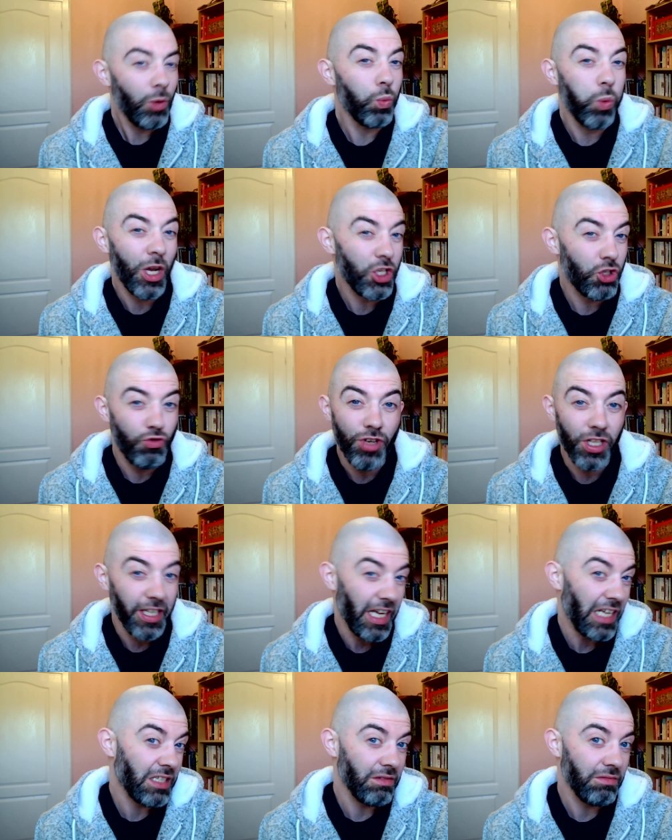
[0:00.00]
which really
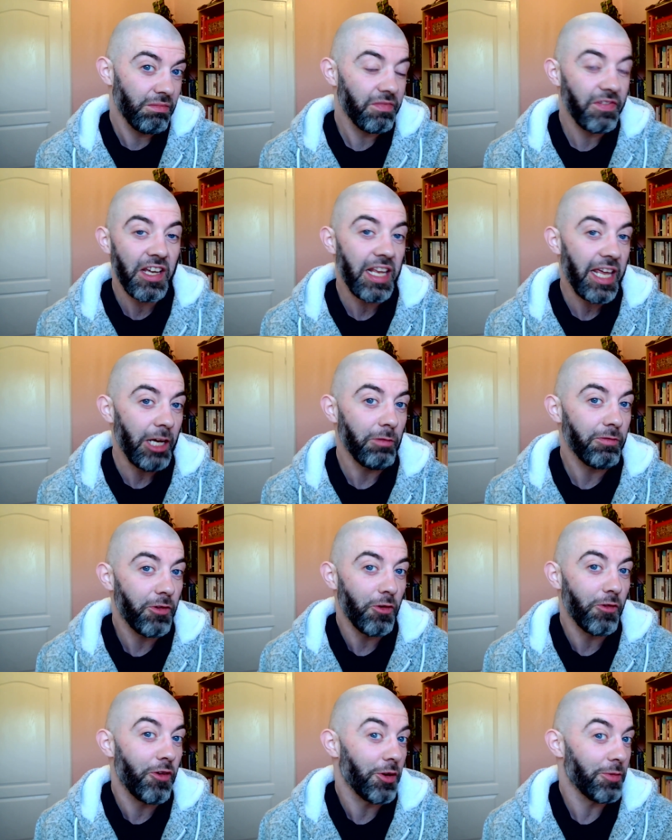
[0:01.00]
isn't very
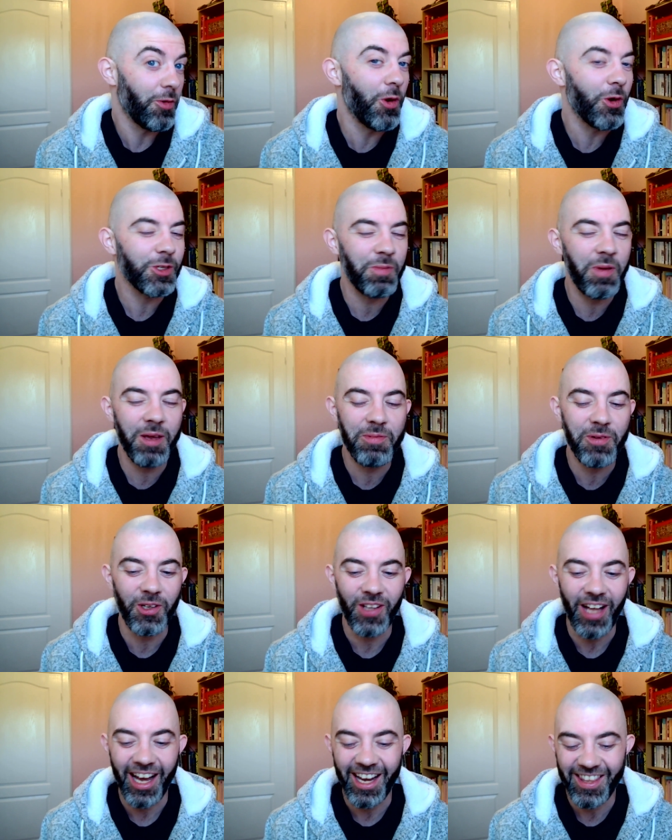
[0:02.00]
helpful for most
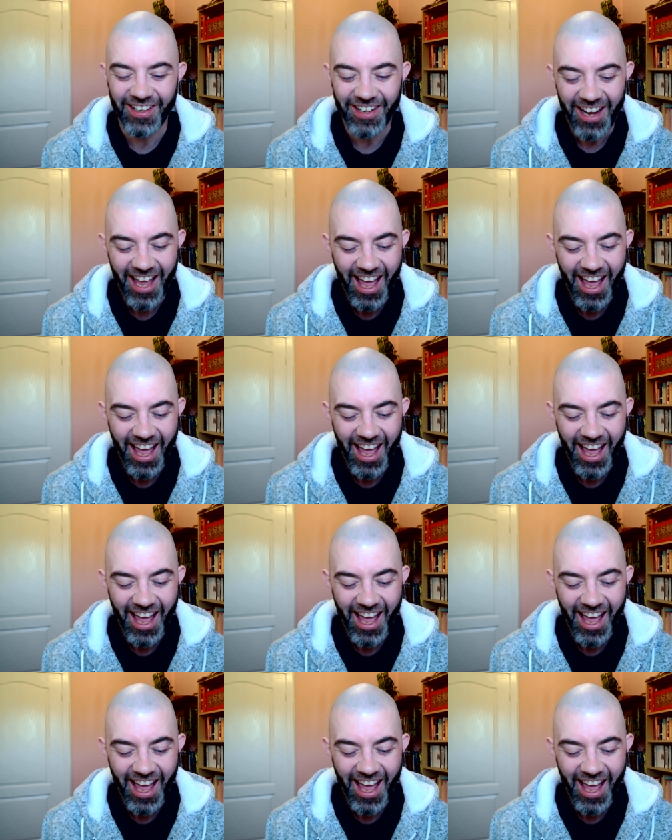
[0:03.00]
people either.